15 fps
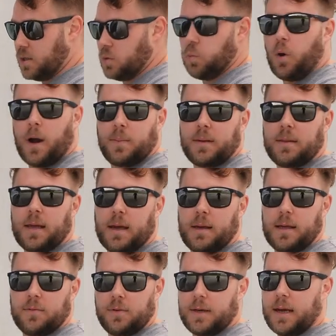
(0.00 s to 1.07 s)
swiping that
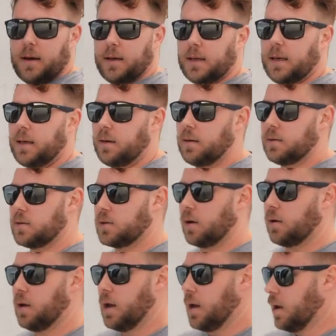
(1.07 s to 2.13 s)
every now and again. And
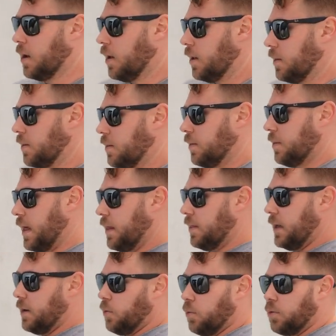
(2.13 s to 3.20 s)
so that
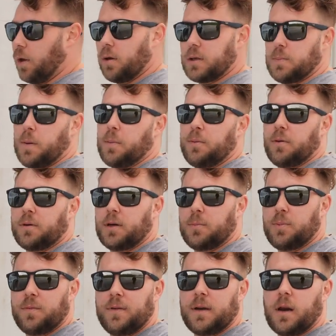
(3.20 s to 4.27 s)
there, although it's probably not going to
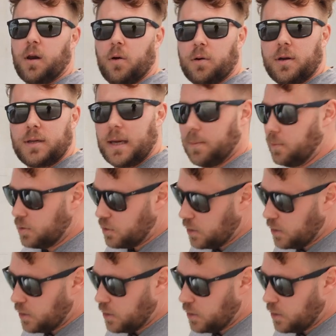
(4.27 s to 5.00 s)
prevent a lot of damage,